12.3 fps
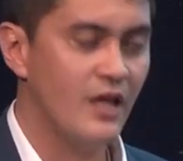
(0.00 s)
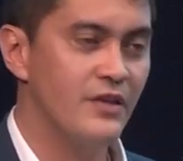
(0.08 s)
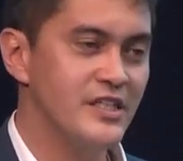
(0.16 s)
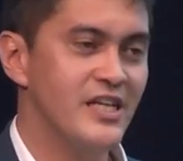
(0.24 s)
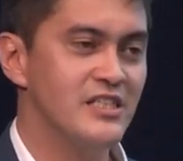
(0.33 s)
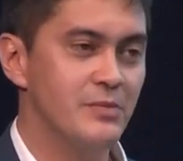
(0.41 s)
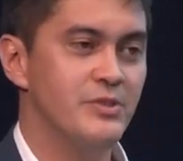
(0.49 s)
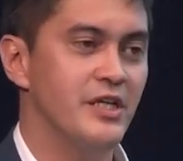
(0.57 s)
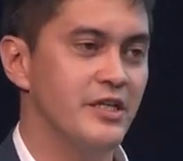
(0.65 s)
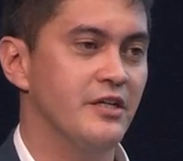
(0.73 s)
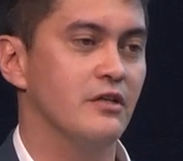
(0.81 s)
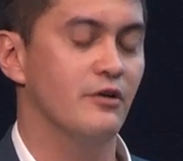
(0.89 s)
This has a
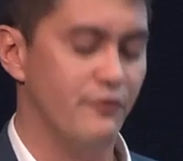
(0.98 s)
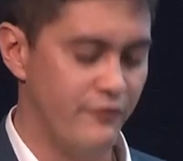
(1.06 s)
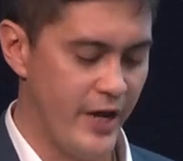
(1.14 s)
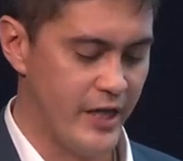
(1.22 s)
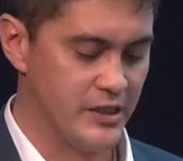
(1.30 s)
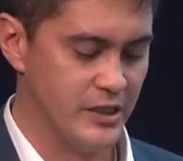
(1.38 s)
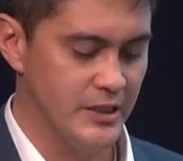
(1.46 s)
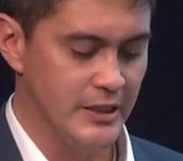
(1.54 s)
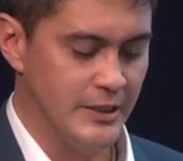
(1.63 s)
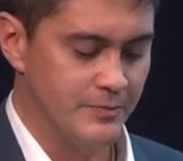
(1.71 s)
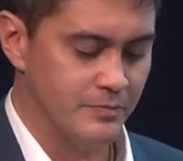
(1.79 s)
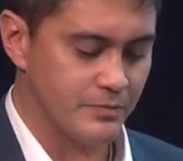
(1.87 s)
particular effect
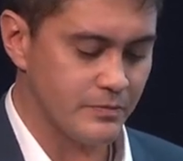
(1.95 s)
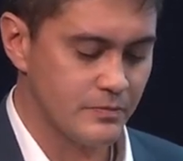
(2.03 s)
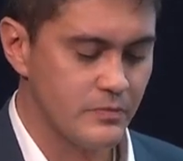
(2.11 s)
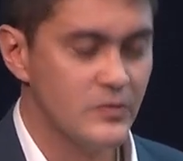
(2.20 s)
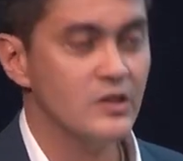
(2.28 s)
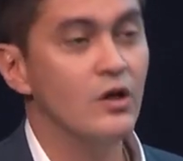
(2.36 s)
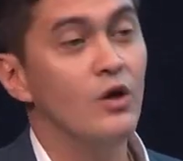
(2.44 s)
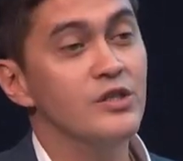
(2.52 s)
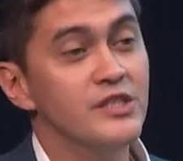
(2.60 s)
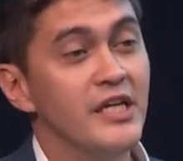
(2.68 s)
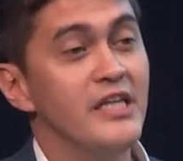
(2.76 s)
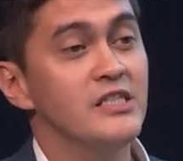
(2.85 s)
on
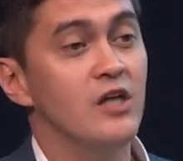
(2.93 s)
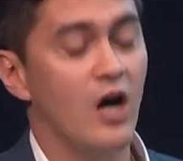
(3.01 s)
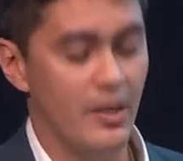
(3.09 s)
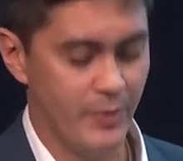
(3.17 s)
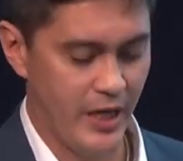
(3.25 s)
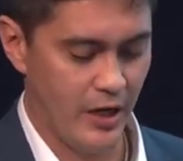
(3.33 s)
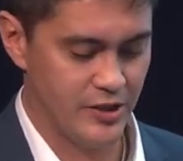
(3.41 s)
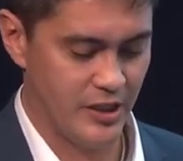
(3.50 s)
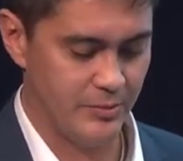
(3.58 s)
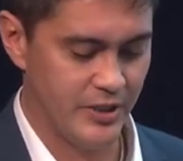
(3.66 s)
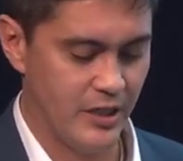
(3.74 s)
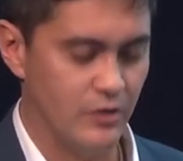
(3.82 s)
T-type
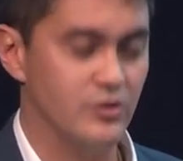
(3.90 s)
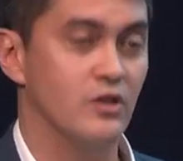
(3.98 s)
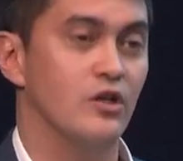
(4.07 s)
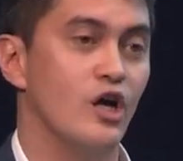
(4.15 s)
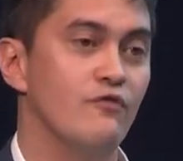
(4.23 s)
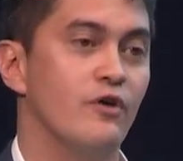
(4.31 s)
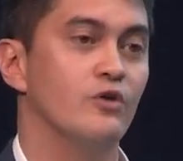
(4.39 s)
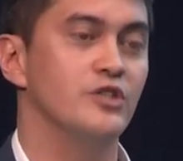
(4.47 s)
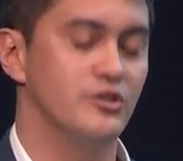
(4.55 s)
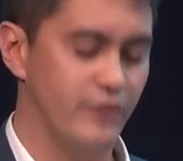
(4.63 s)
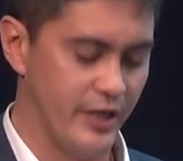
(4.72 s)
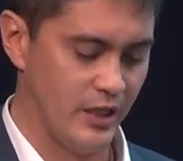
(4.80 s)
calcium channels or low
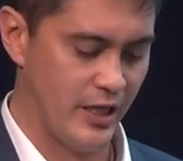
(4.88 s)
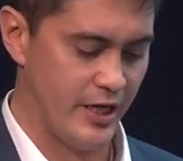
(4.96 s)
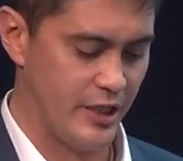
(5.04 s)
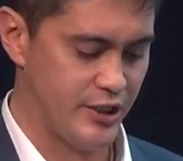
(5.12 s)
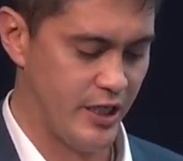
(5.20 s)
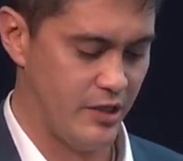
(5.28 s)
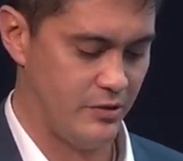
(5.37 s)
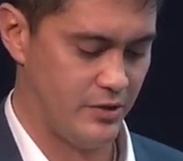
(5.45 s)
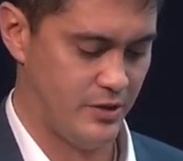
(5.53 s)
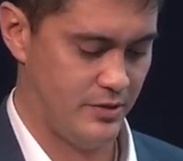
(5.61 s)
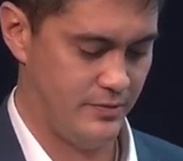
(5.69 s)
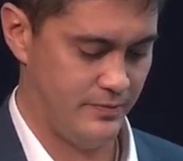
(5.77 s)
voltage regulated
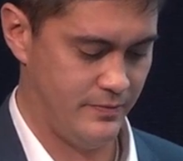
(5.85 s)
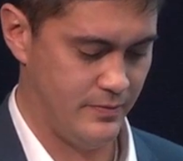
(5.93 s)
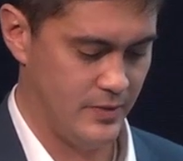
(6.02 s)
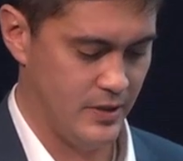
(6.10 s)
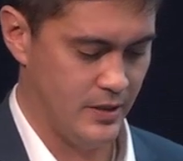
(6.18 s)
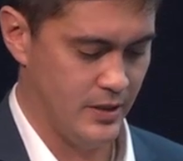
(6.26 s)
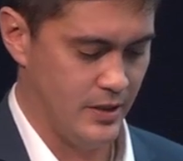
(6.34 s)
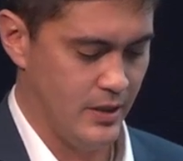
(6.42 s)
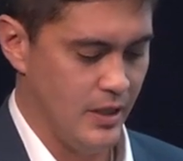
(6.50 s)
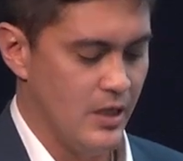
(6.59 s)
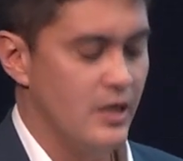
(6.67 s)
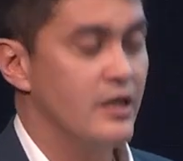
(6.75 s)
channels.
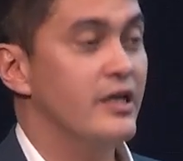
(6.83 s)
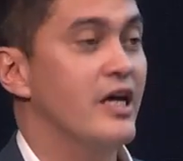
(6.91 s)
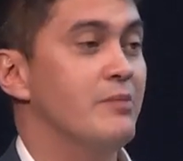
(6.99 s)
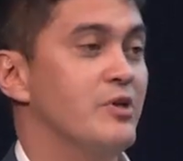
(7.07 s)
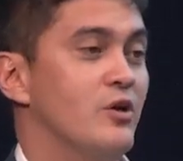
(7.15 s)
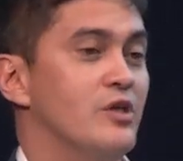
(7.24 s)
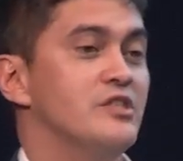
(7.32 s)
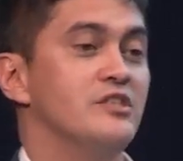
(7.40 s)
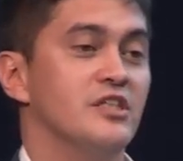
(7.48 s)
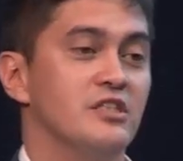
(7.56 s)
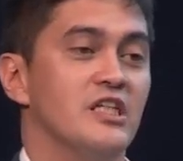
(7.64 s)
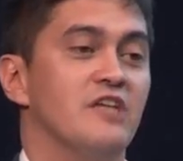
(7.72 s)
Cannabinoids
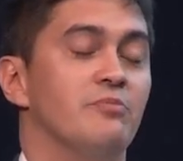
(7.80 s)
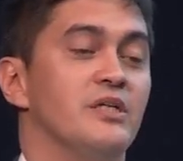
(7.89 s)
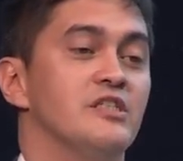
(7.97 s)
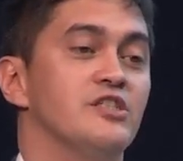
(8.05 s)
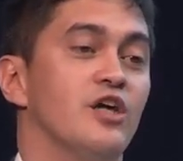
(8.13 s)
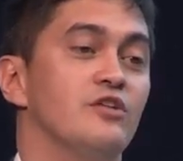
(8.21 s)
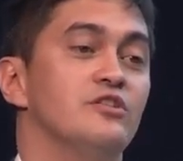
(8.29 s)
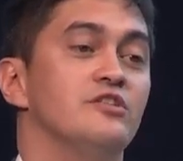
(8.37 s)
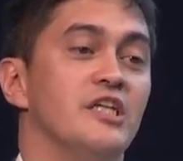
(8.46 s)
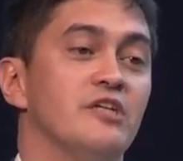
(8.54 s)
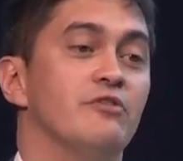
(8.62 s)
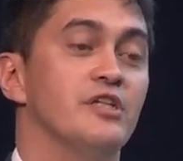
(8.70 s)
additionally have been shown to
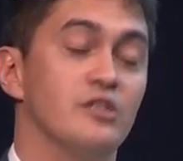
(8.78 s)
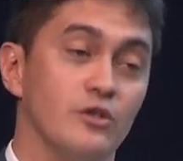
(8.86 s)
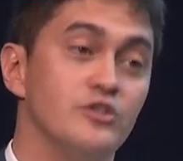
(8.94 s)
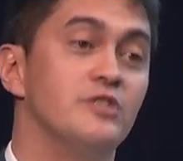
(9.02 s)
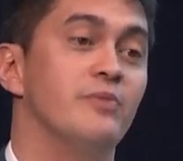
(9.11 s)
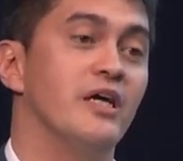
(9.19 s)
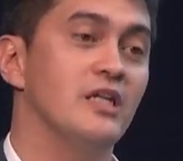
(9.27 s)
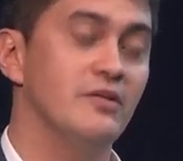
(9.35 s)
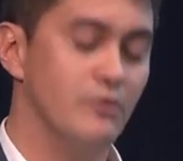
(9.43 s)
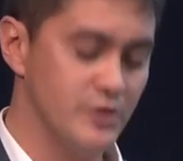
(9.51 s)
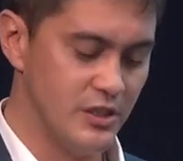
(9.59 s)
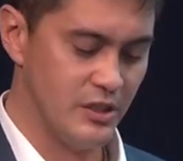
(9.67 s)
decrease glutamate
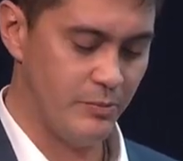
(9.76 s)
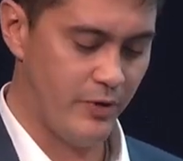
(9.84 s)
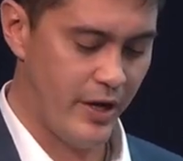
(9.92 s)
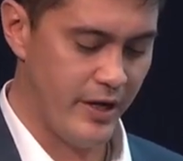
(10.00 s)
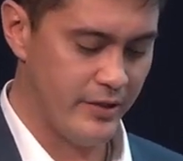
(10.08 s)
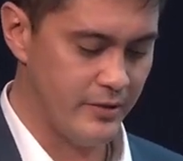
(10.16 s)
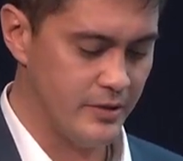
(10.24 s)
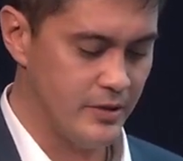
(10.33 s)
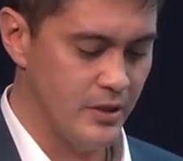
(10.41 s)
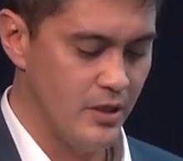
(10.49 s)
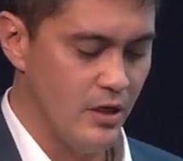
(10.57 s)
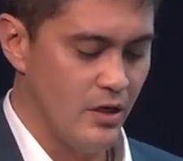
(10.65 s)
levels in the brain,
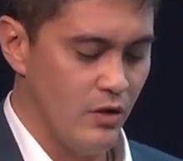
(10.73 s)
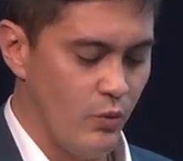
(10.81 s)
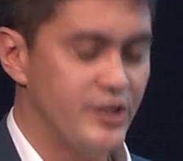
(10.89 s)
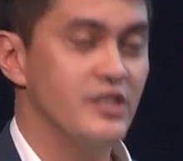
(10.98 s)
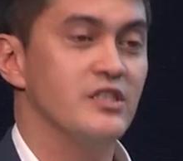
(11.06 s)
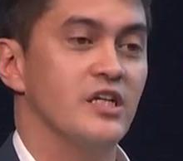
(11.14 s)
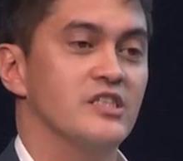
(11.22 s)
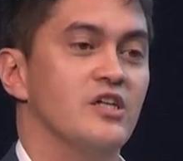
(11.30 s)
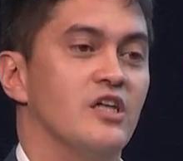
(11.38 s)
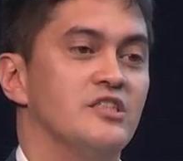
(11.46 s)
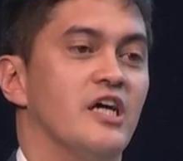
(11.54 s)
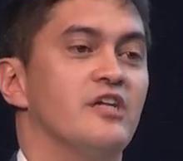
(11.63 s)
which is an
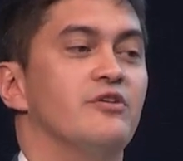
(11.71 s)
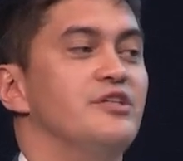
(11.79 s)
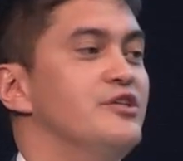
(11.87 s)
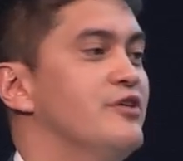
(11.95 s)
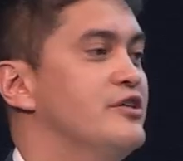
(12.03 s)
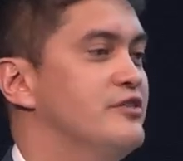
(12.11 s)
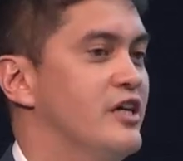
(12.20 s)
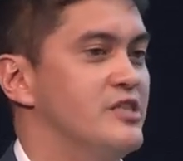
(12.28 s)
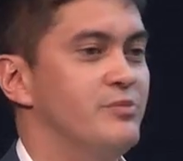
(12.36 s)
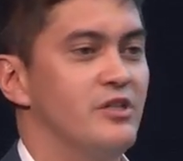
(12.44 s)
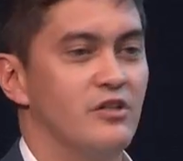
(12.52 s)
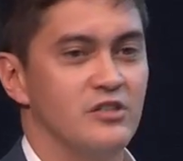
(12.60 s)
excitatory
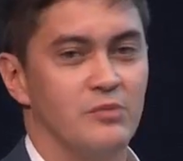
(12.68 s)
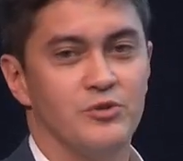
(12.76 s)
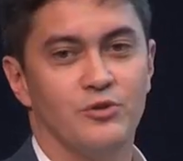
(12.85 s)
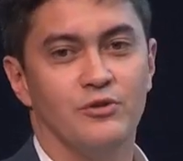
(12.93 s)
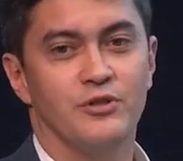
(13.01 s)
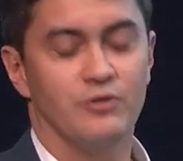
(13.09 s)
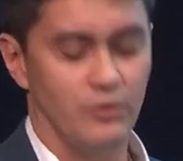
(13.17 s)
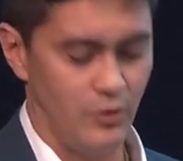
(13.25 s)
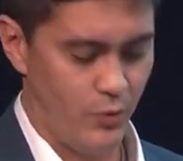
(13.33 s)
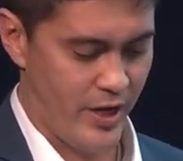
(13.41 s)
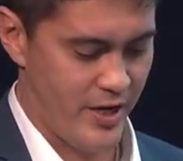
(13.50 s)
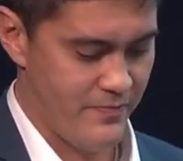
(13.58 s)
neurotransmitter, as I'm sure you're all
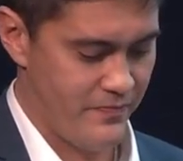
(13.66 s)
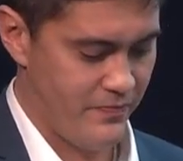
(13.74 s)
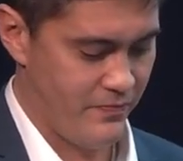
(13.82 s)
aware.